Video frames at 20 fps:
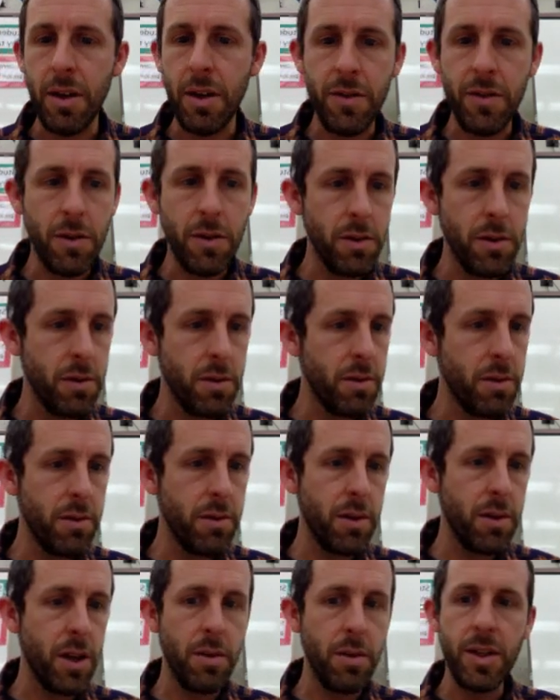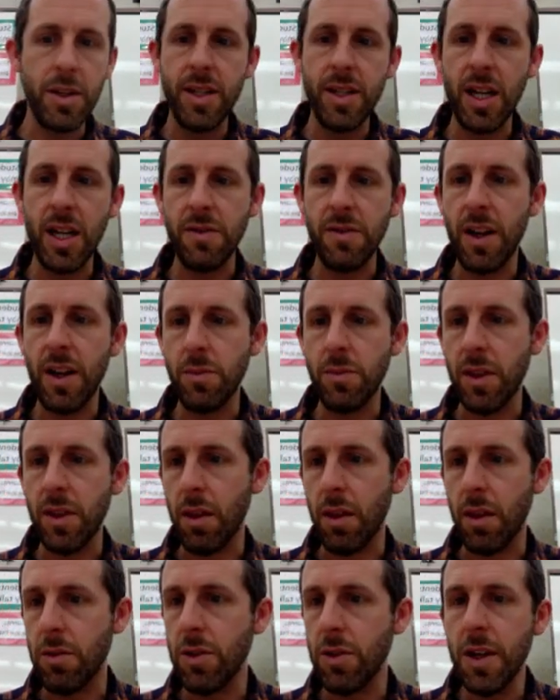If you're going to be satisfied with
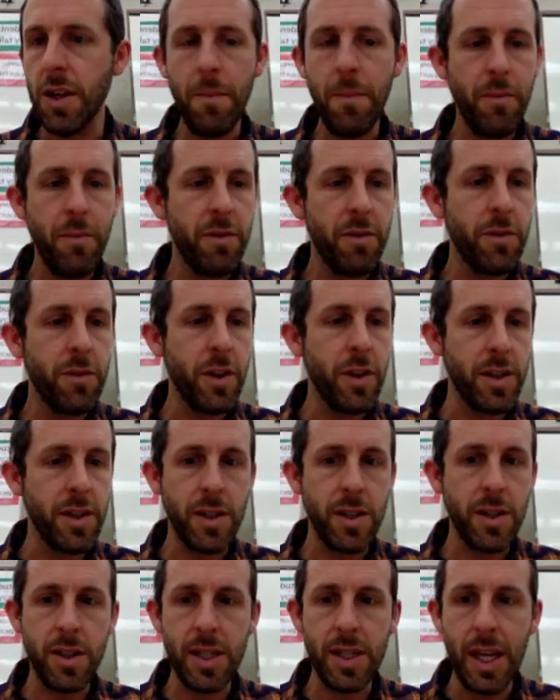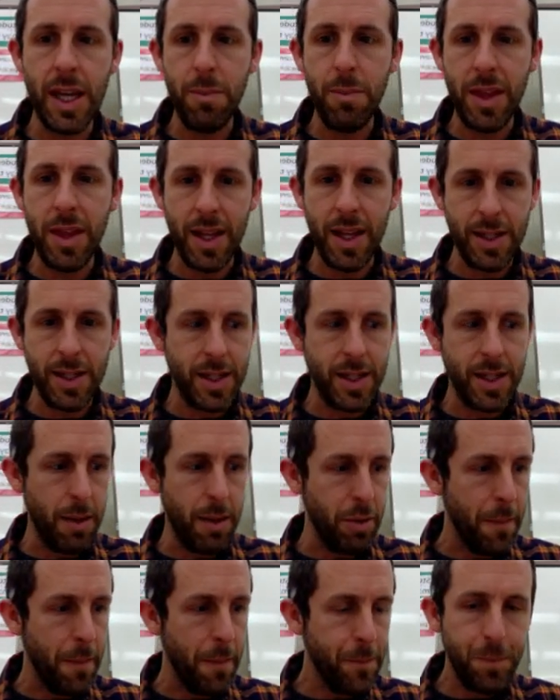a 3, feel free to skip that
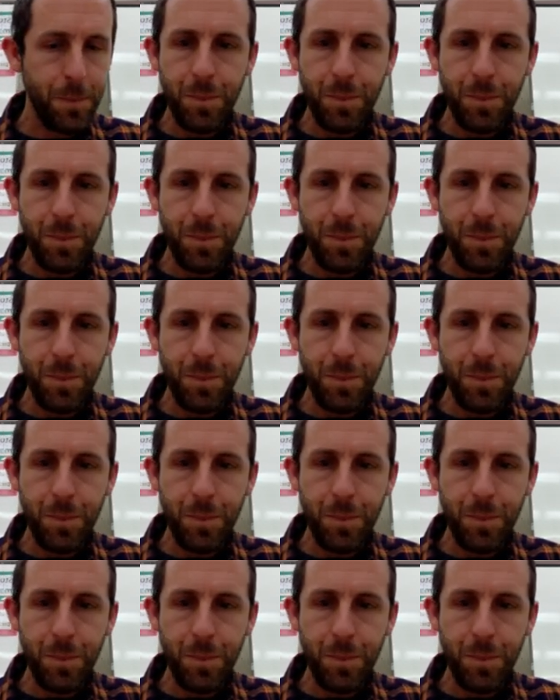step.